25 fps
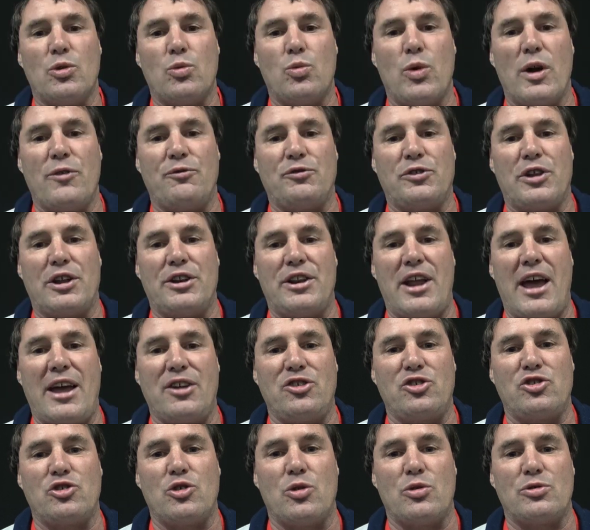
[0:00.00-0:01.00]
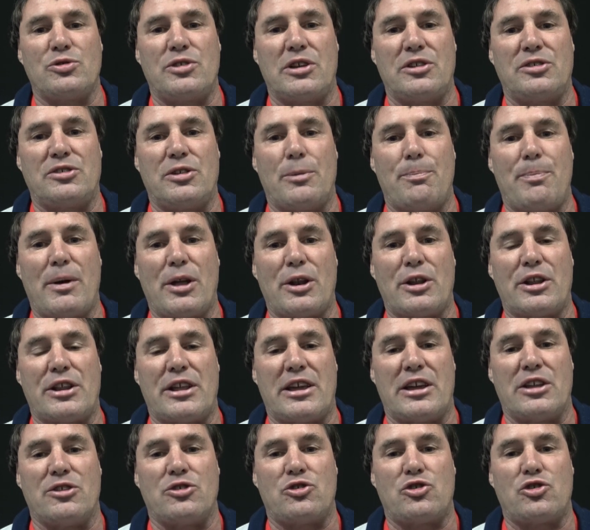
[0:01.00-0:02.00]
With the National
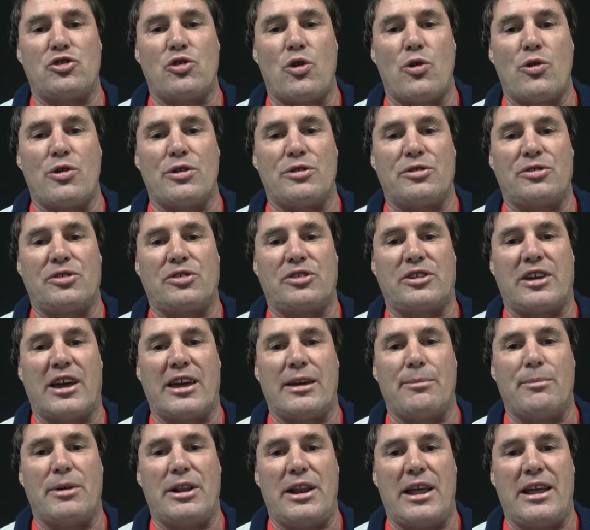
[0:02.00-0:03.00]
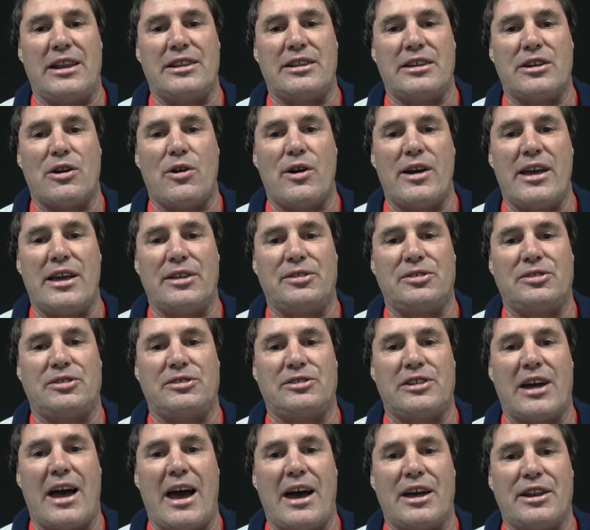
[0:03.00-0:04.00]
Disability Insurance Scheme and NDIS
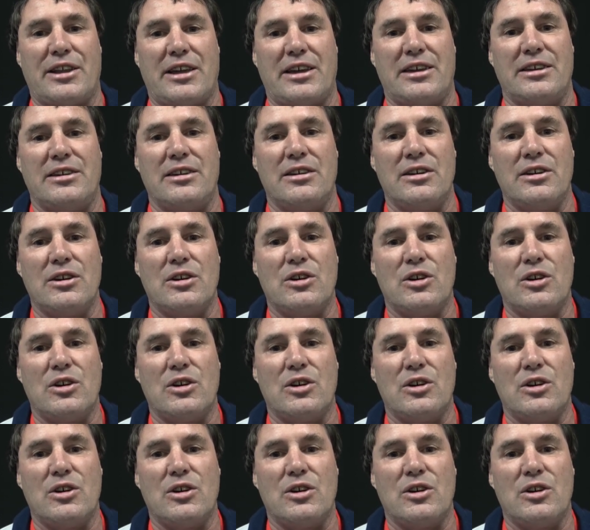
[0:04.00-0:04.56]
starting,